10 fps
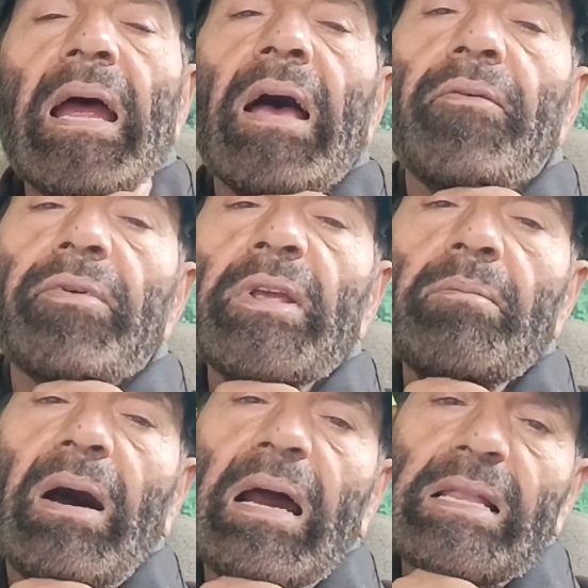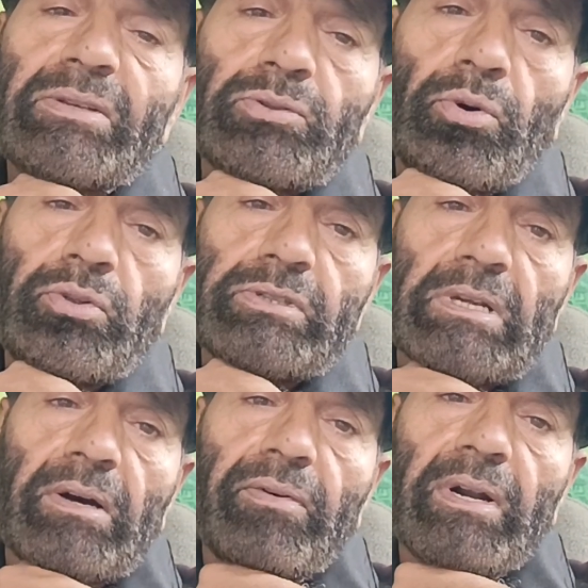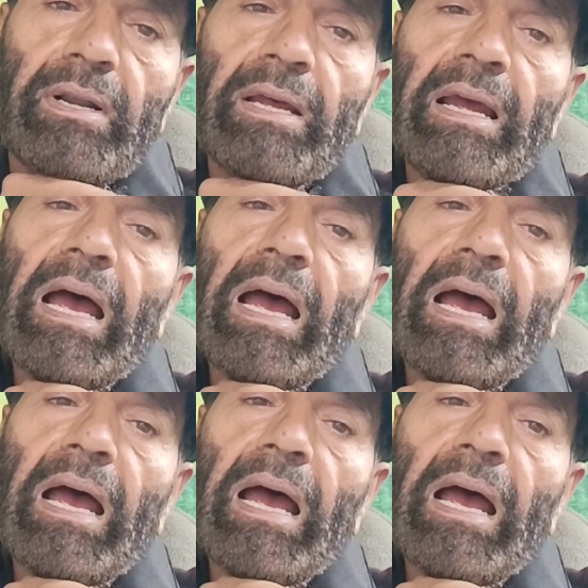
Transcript: Every milestone's covered,